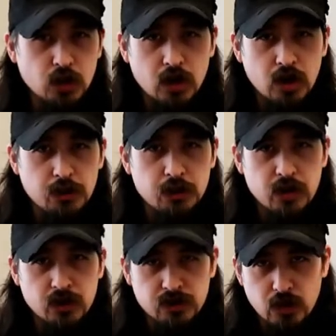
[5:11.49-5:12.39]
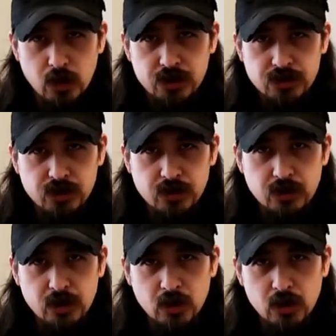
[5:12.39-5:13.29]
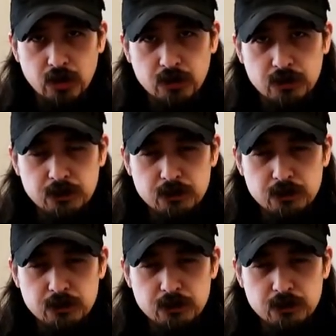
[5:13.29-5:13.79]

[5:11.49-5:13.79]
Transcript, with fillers: for our for us as in our